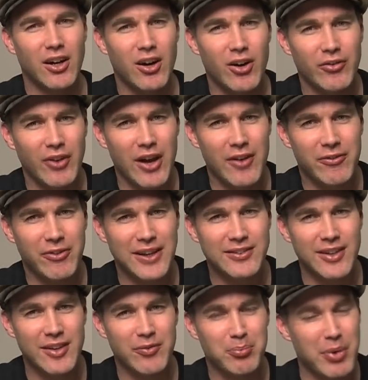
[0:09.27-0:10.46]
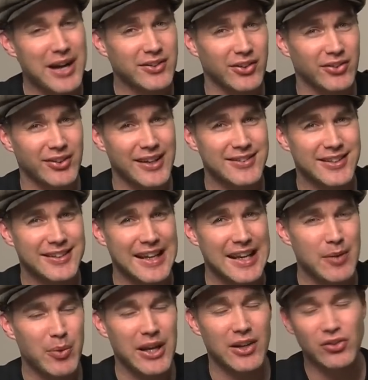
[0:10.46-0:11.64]
of Effective Practice, and
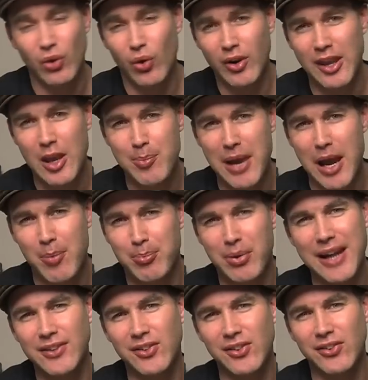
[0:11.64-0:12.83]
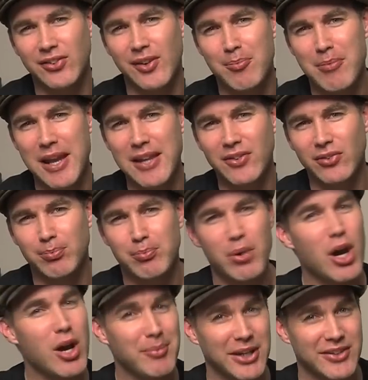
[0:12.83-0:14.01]
today we are talking about practice makes
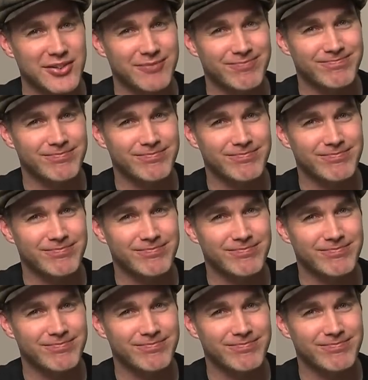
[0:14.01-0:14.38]
permanent.